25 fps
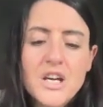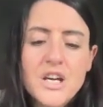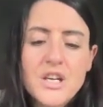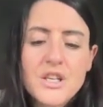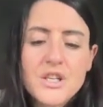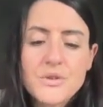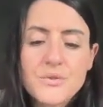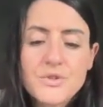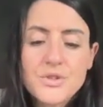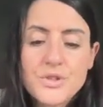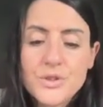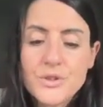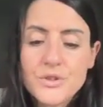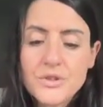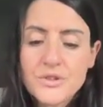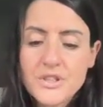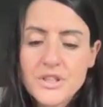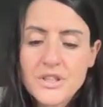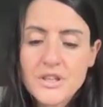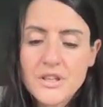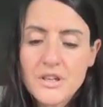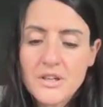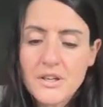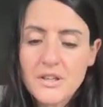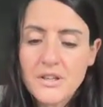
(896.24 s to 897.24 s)
You took
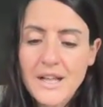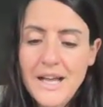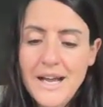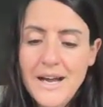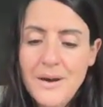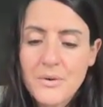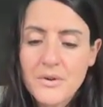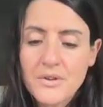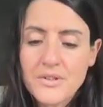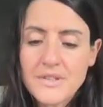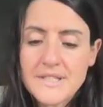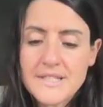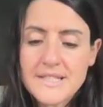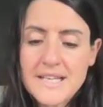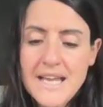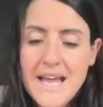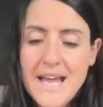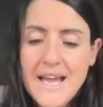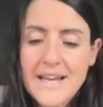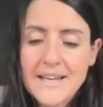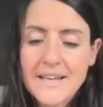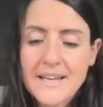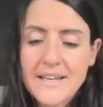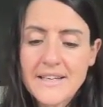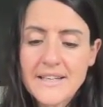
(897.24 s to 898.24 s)
the girl out on
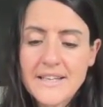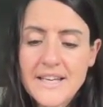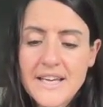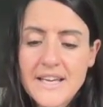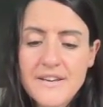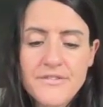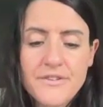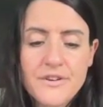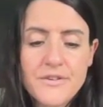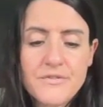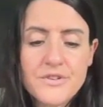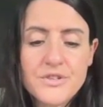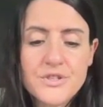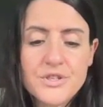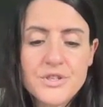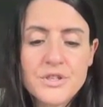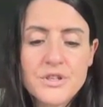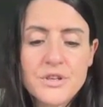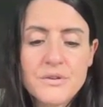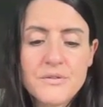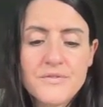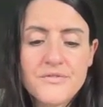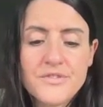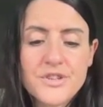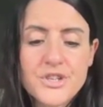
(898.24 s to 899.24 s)
deck and gave her a
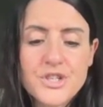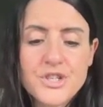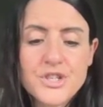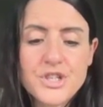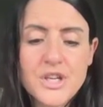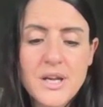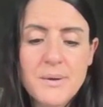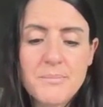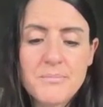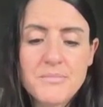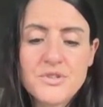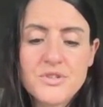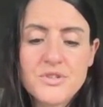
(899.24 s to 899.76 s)
tour of the ship